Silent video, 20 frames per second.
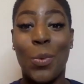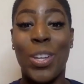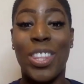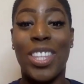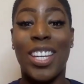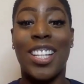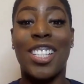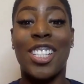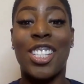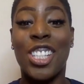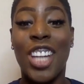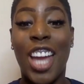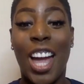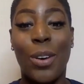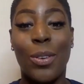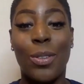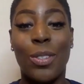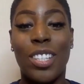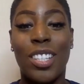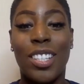with a
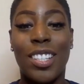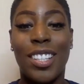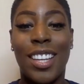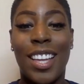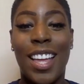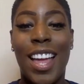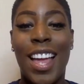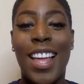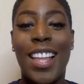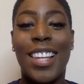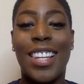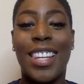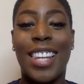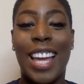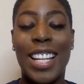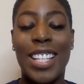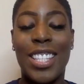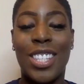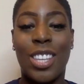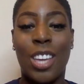shout.
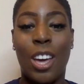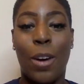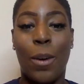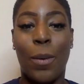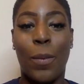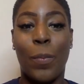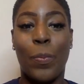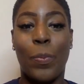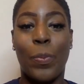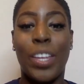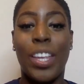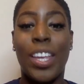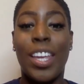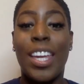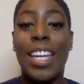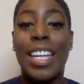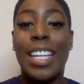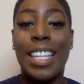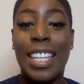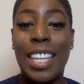Let's go.
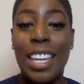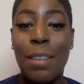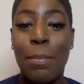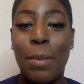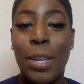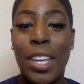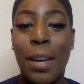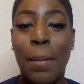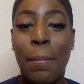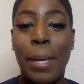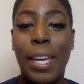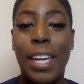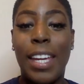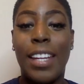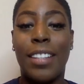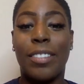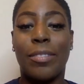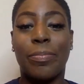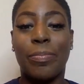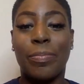Give me a
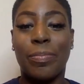beat.